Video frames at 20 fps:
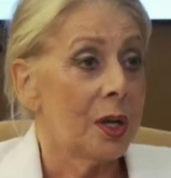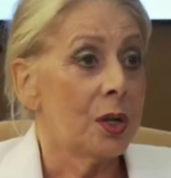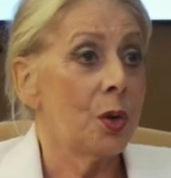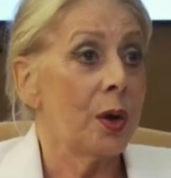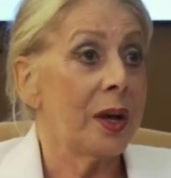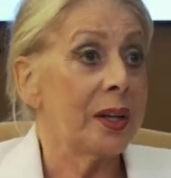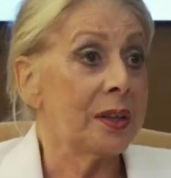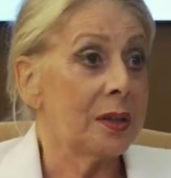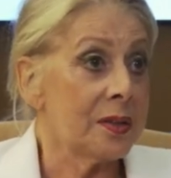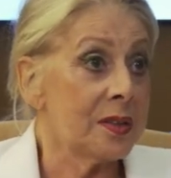You
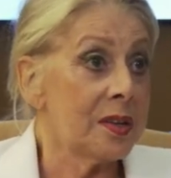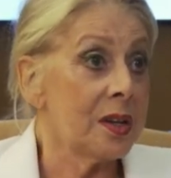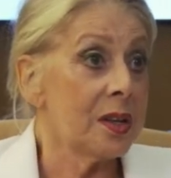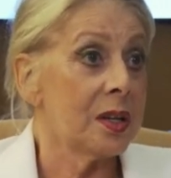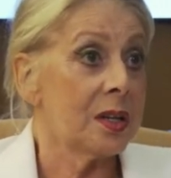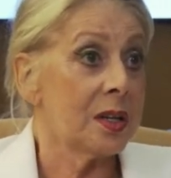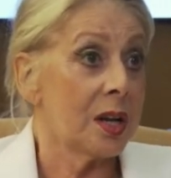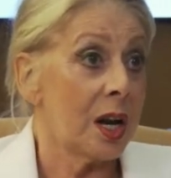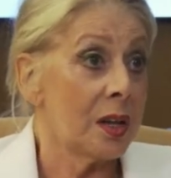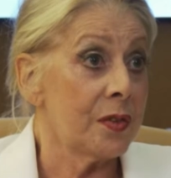had to see
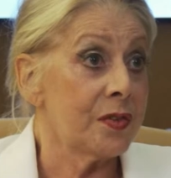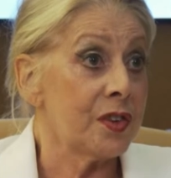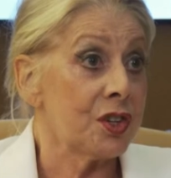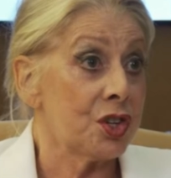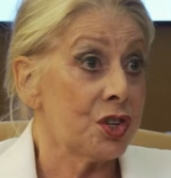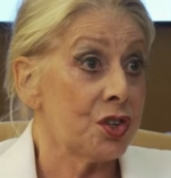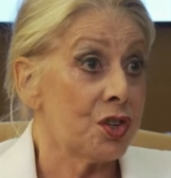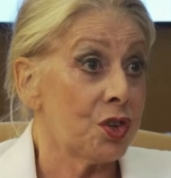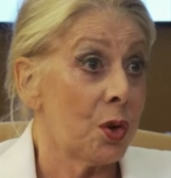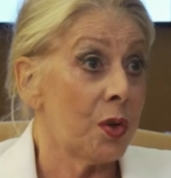the
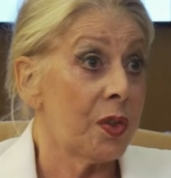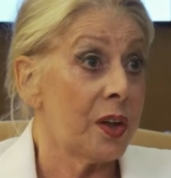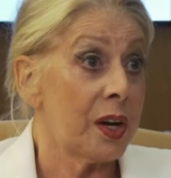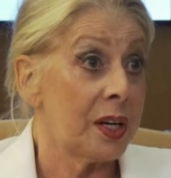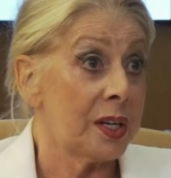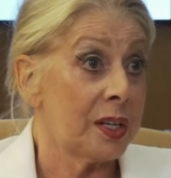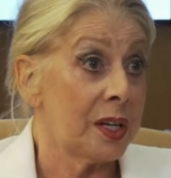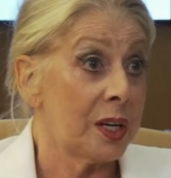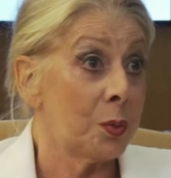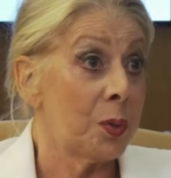television show that
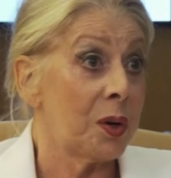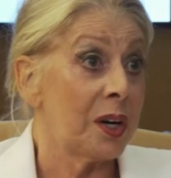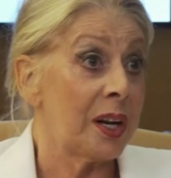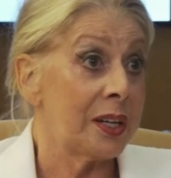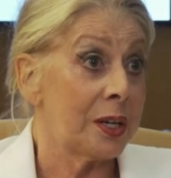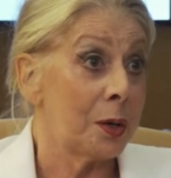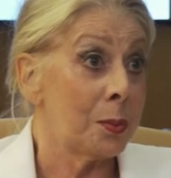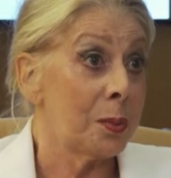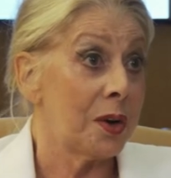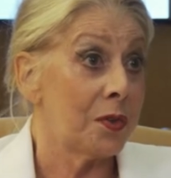I did when I
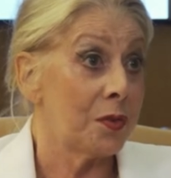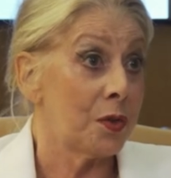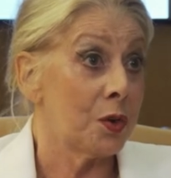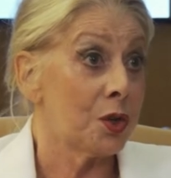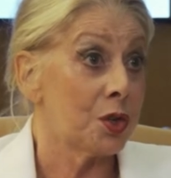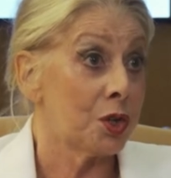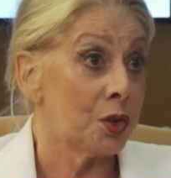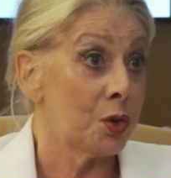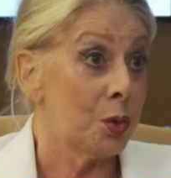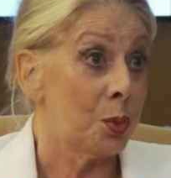did my
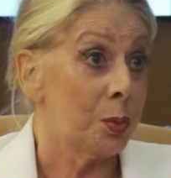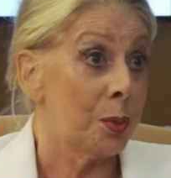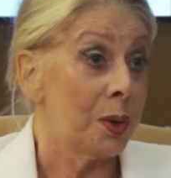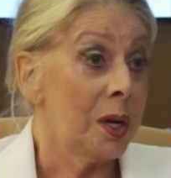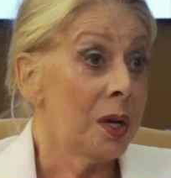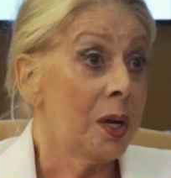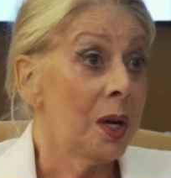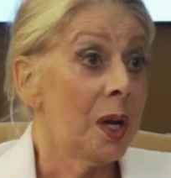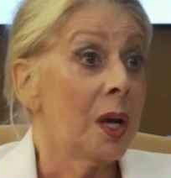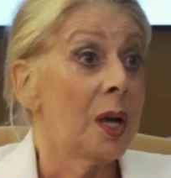first Zoom.
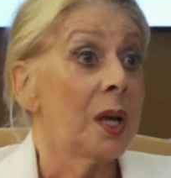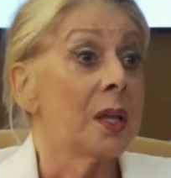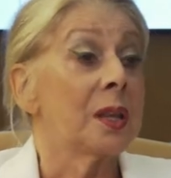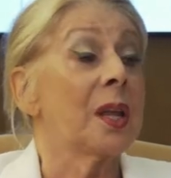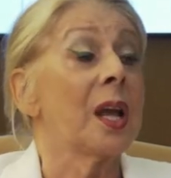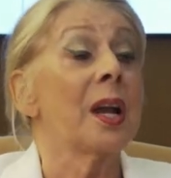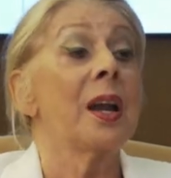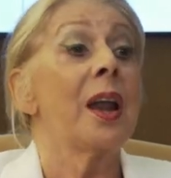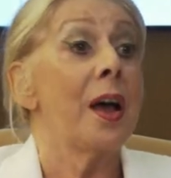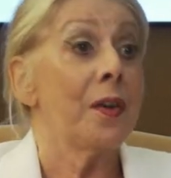Mm-hmm.
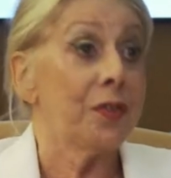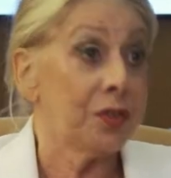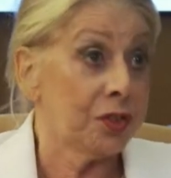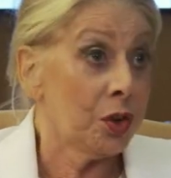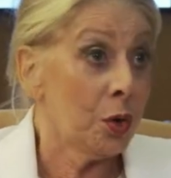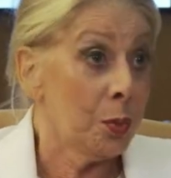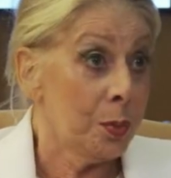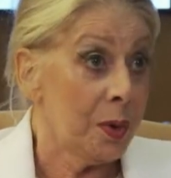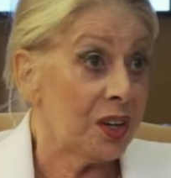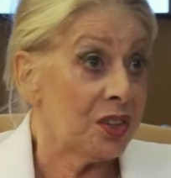They laughed
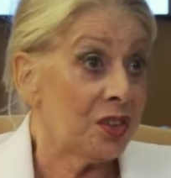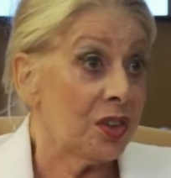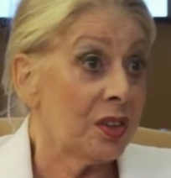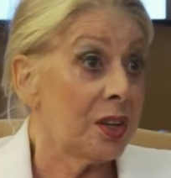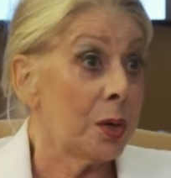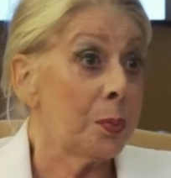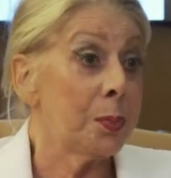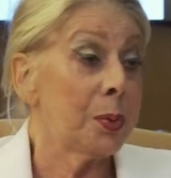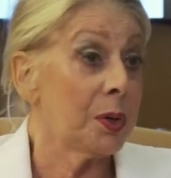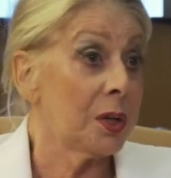so much that
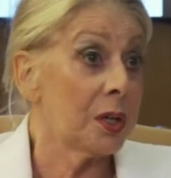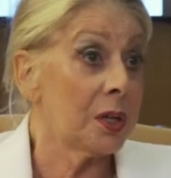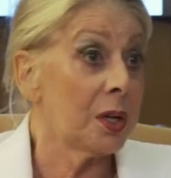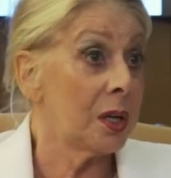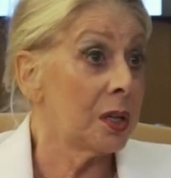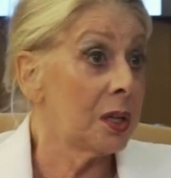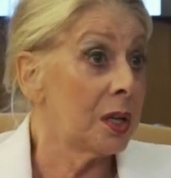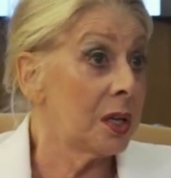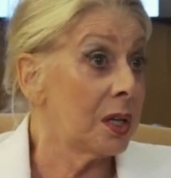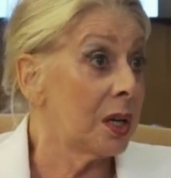they put it
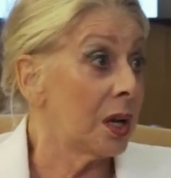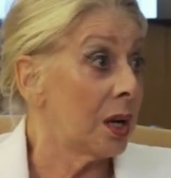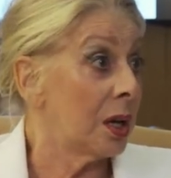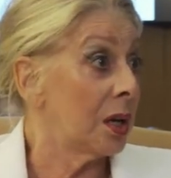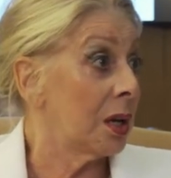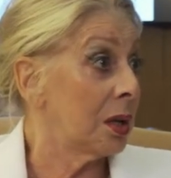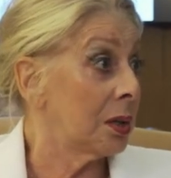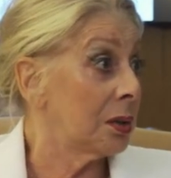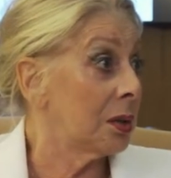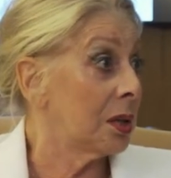on
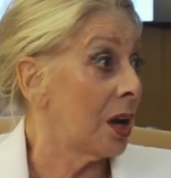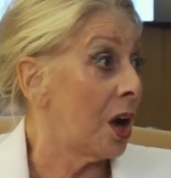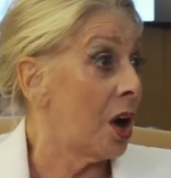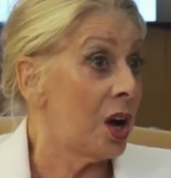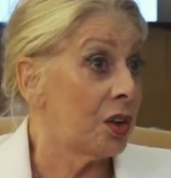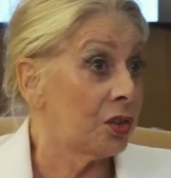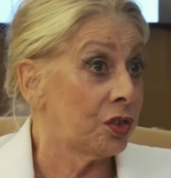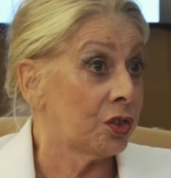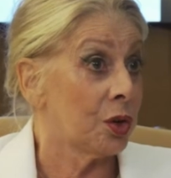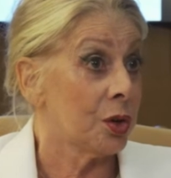the
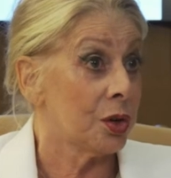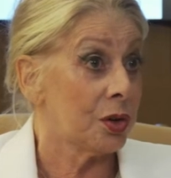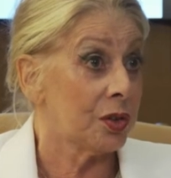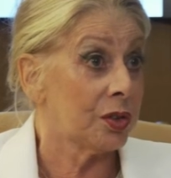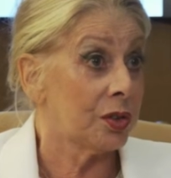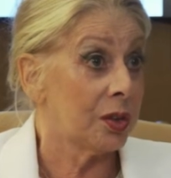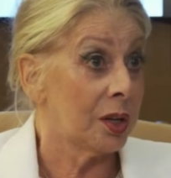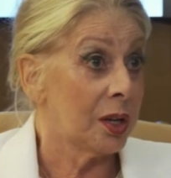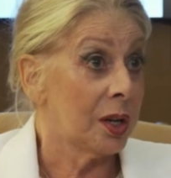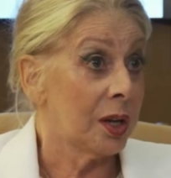
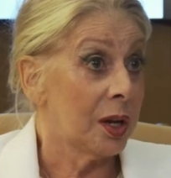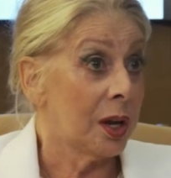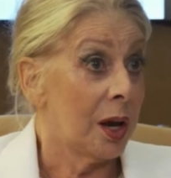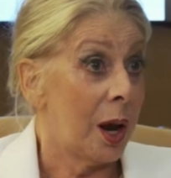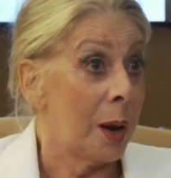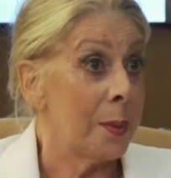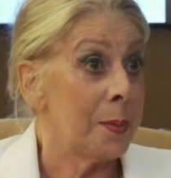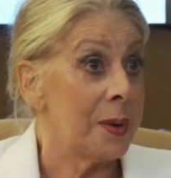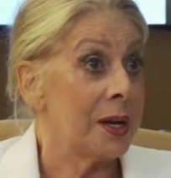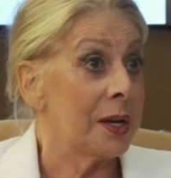Oscars.
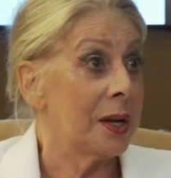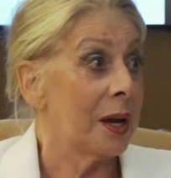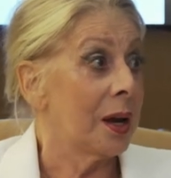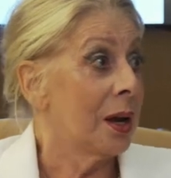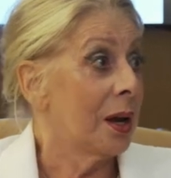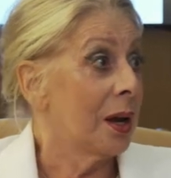I mean,